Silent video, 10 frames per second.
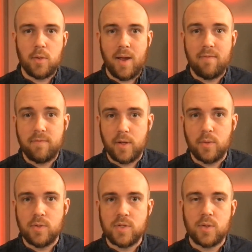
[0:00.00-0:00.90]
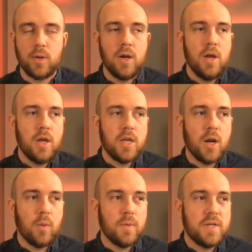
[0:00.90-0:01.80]
have phones, or,
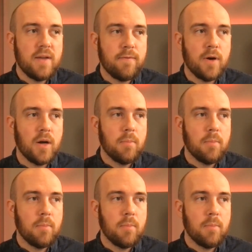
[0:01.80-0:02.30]
different